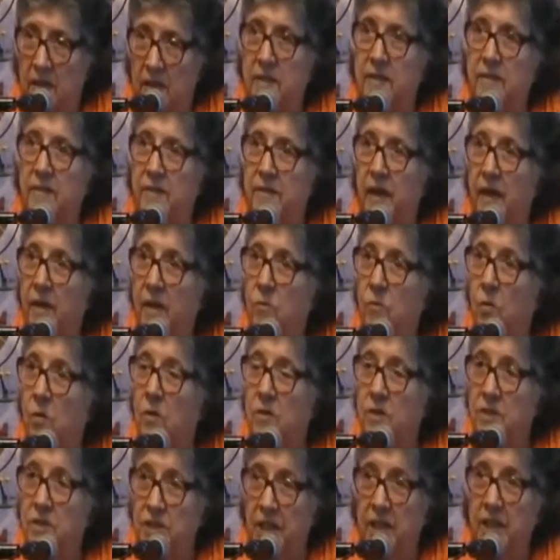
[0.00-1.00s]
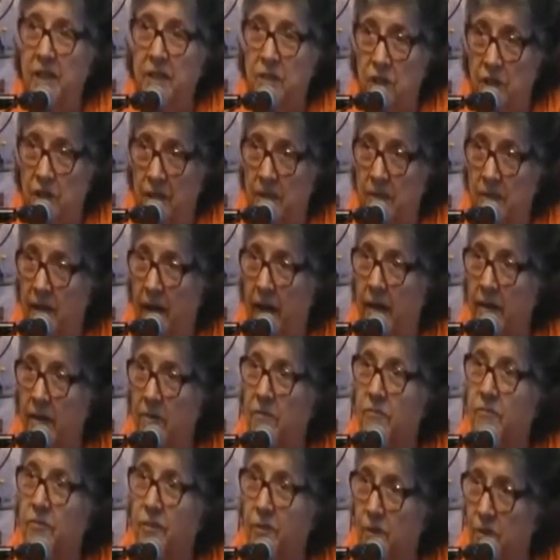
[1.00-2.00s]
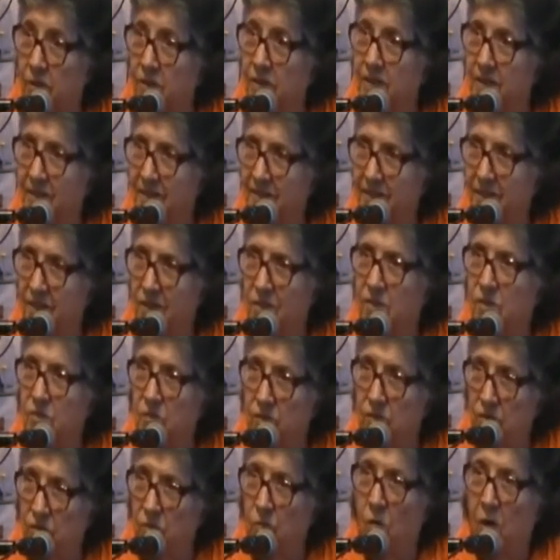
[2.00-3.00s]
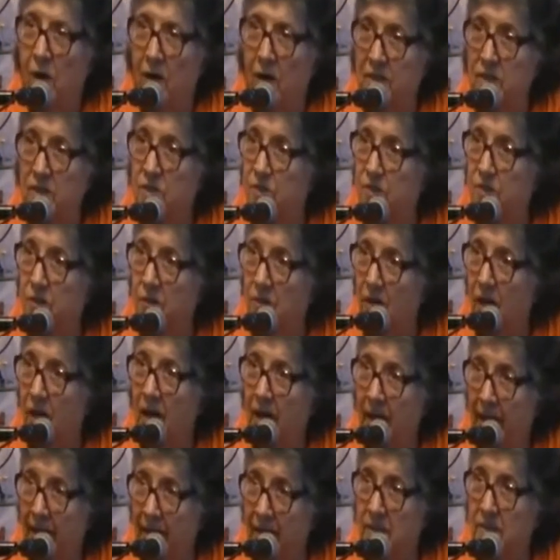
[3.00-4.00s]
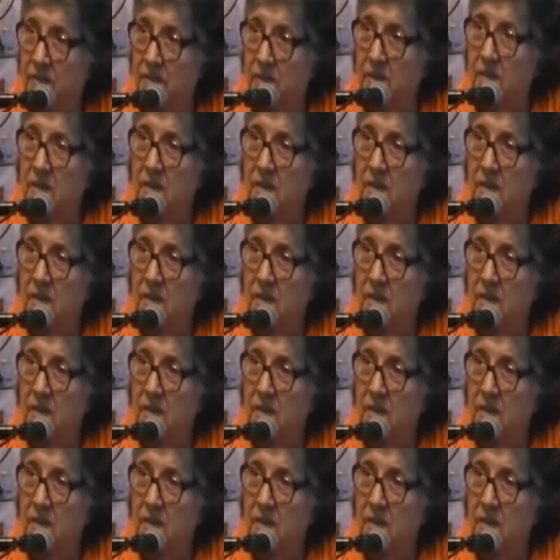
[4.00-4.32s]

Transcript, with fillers: they weren't teaching that at first, just to watch the light.